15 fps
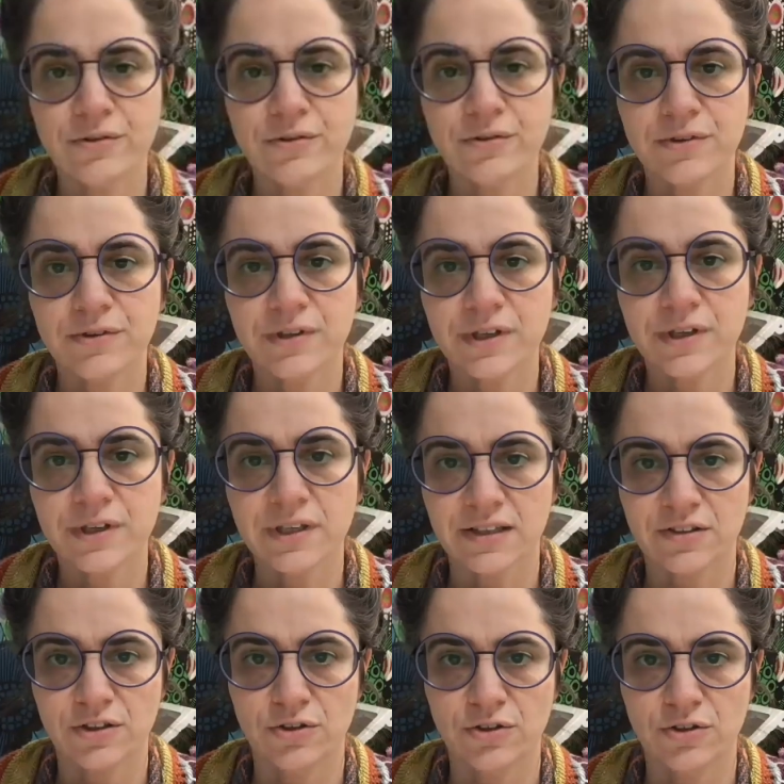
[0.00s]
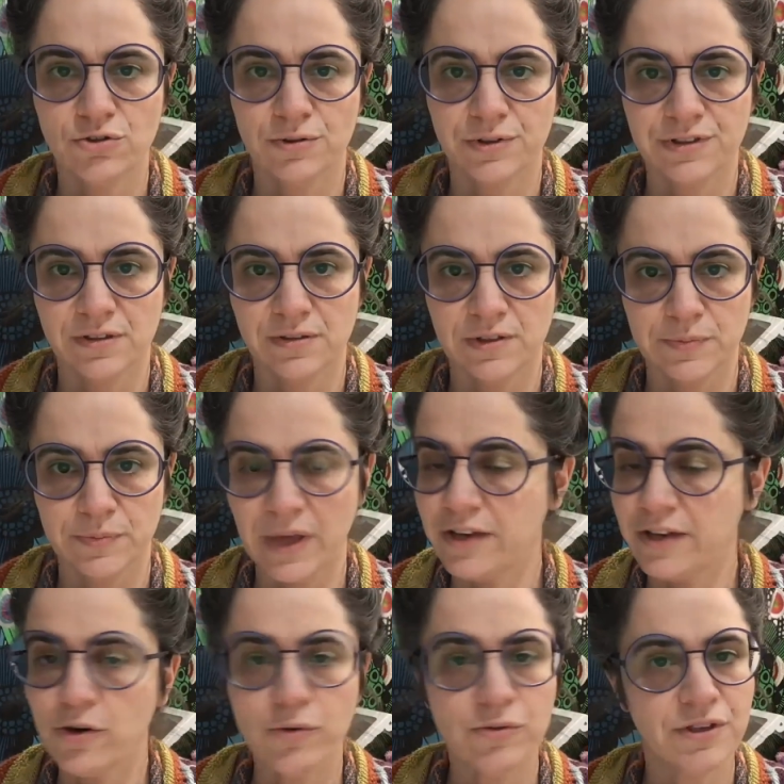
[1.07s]
think that's the usual criticism. I
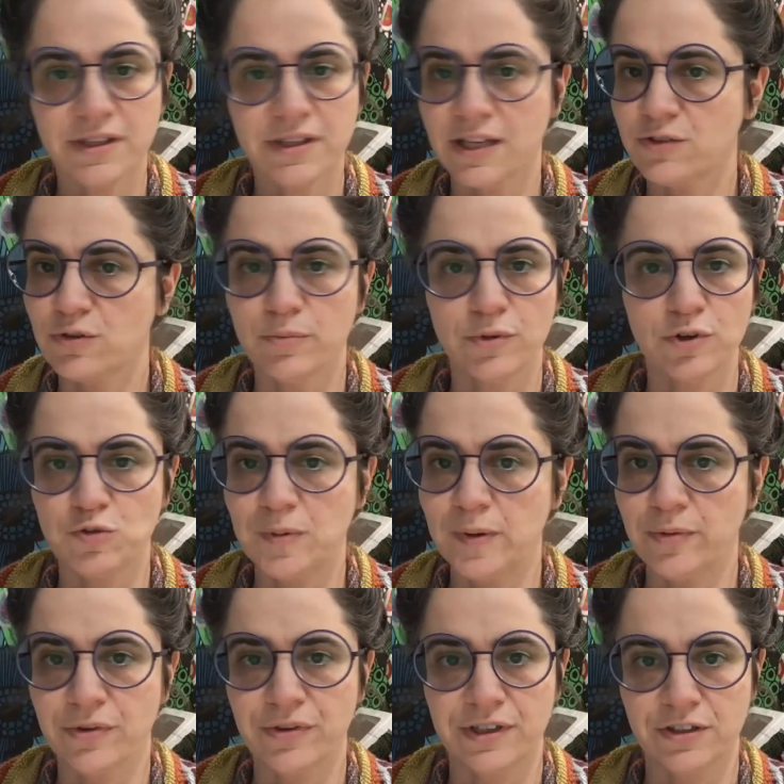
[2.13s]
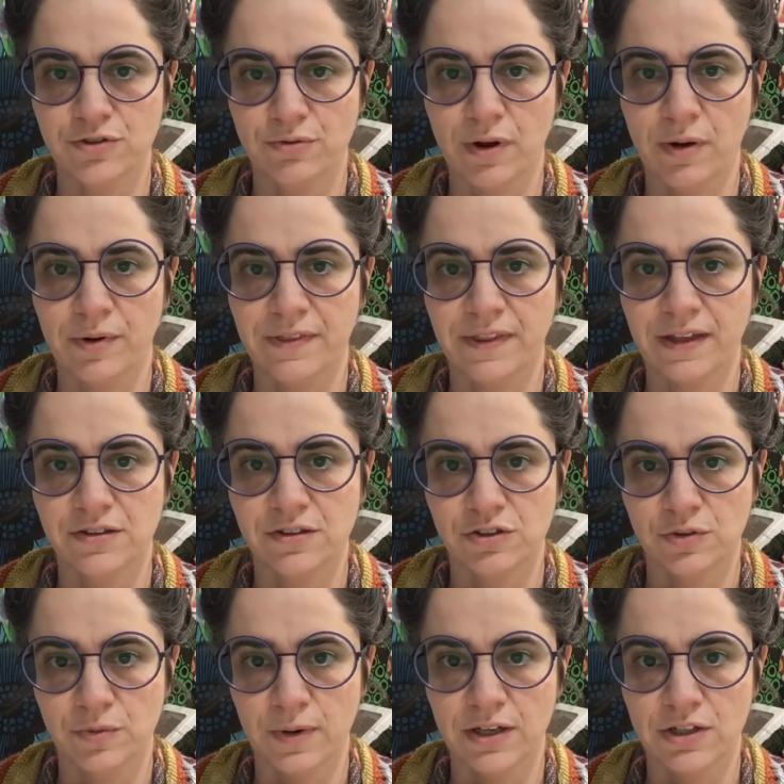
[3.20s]
don't think that's what most people think is wrong with that
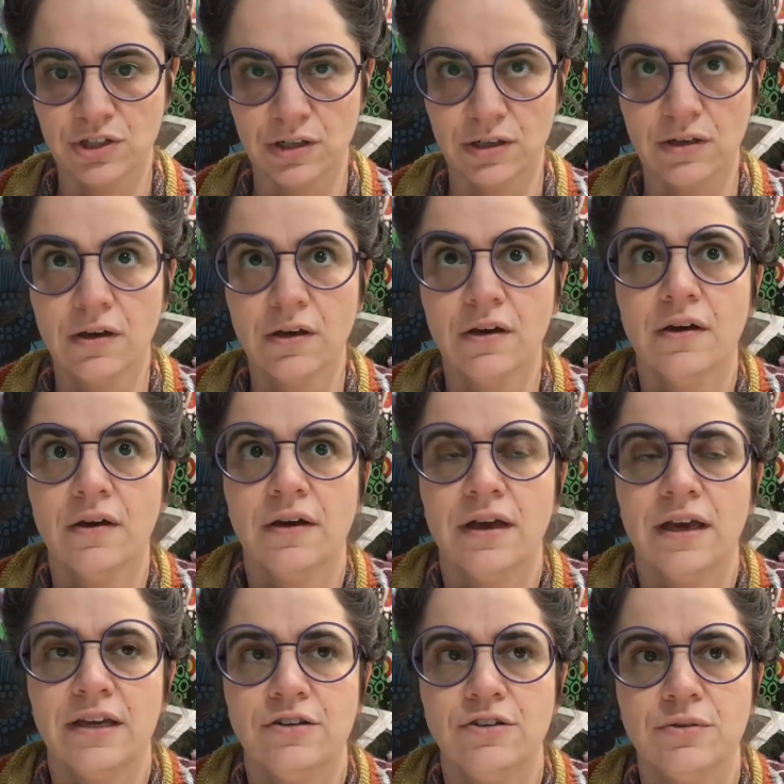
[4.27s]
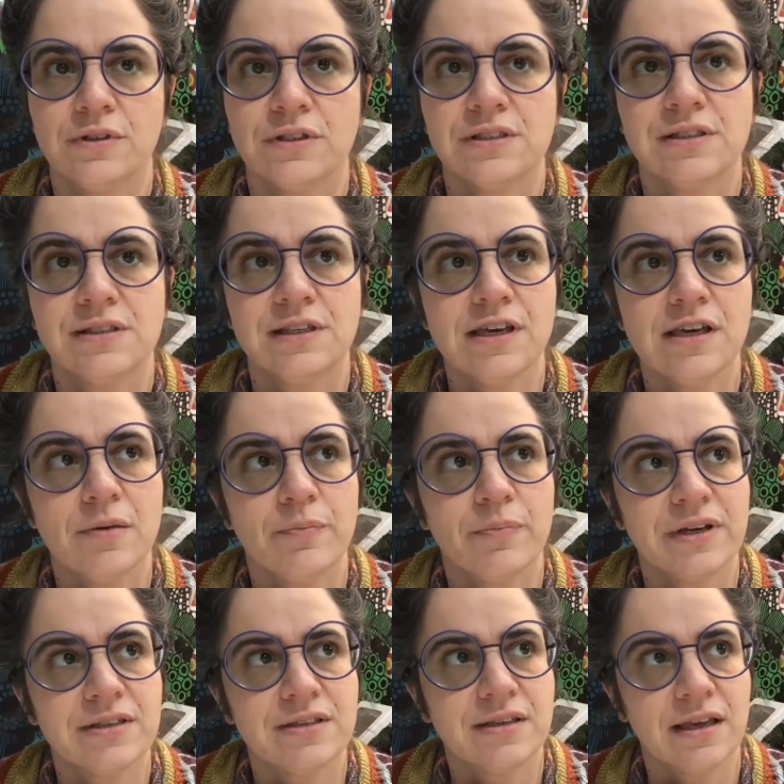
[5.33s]
situation. And you could see it
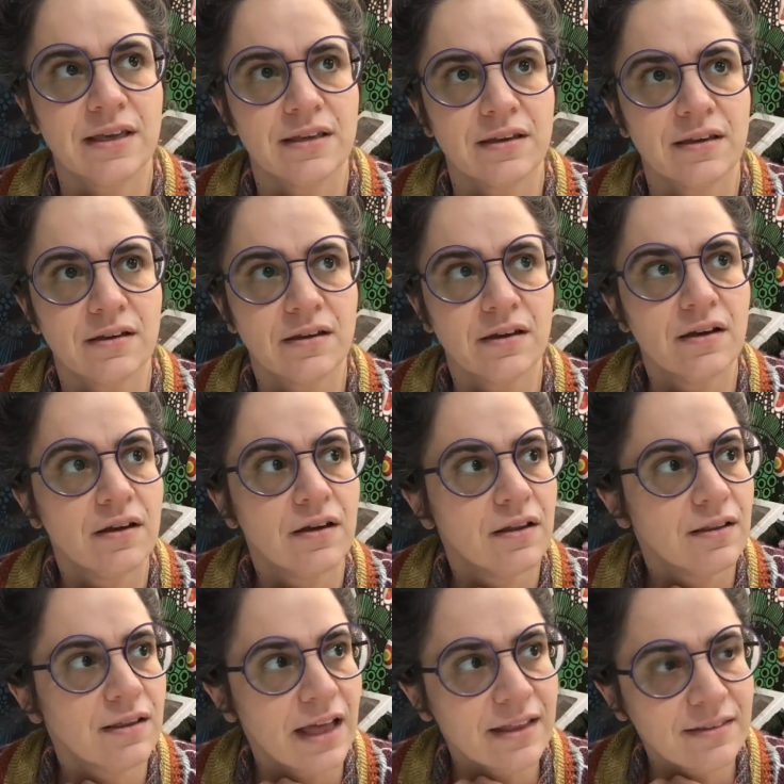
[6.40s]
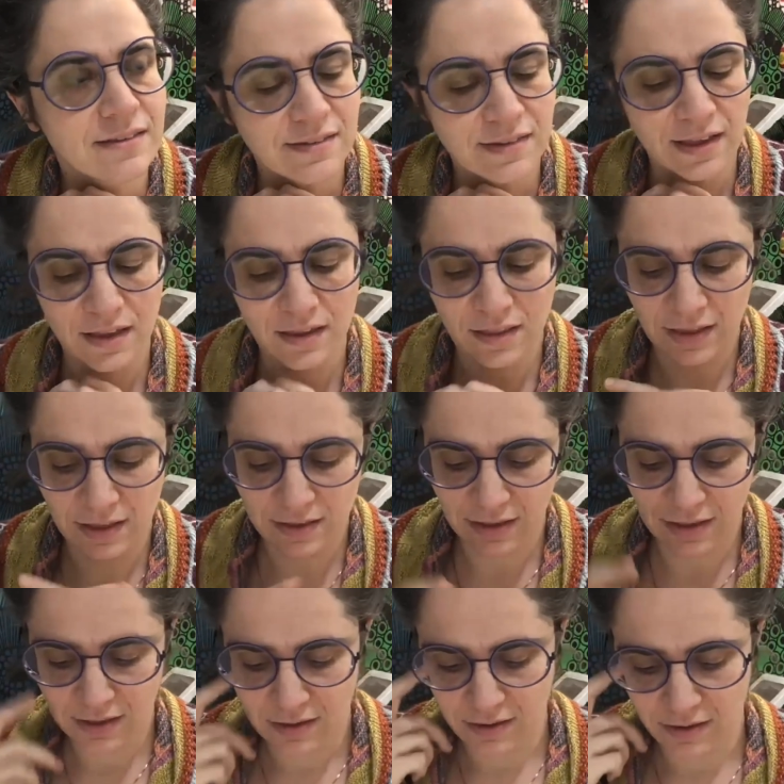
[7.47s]
by saying, let's say that
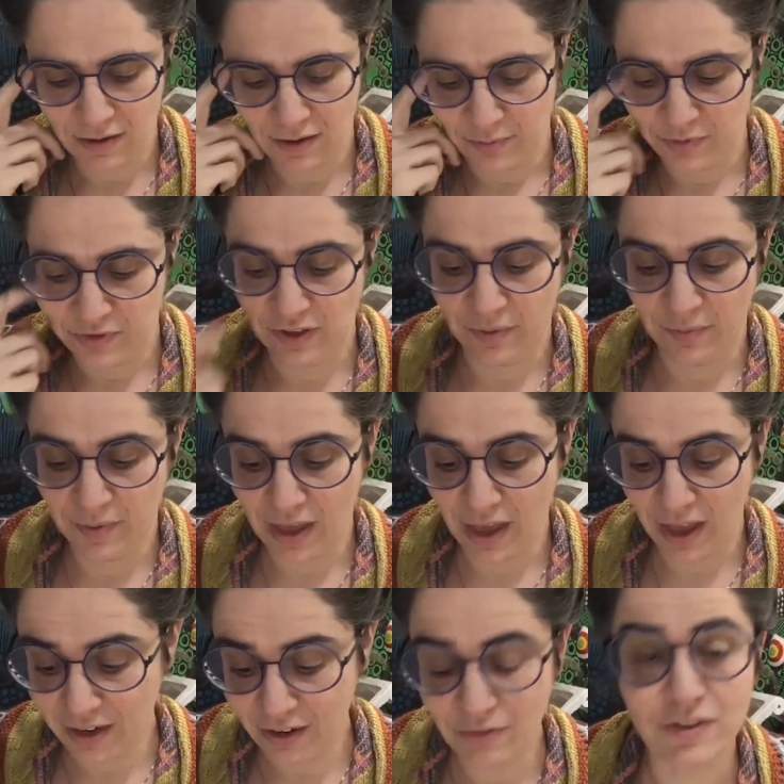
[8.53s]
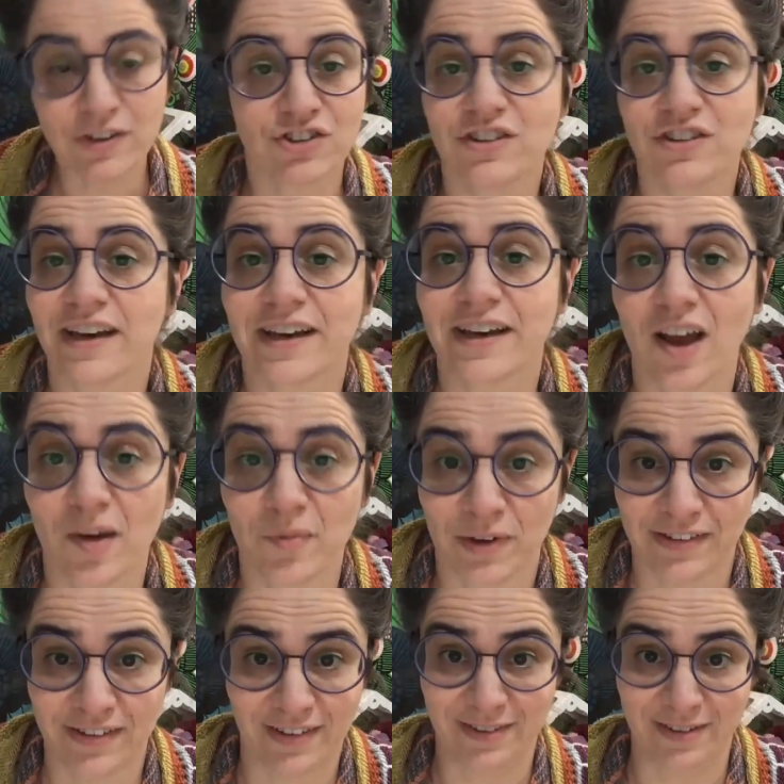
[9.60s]
in some inefficient economic
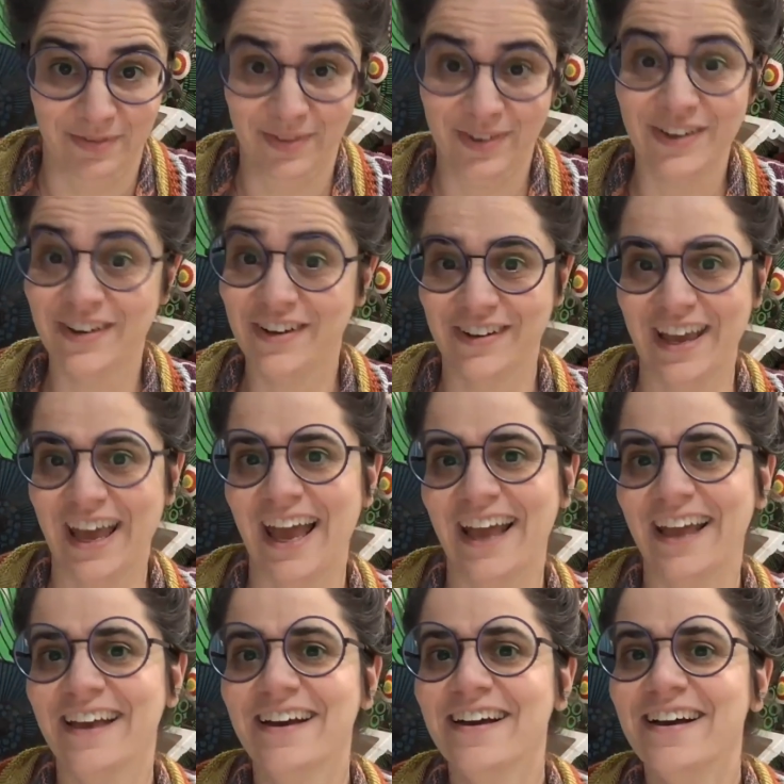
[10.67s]
system, okay,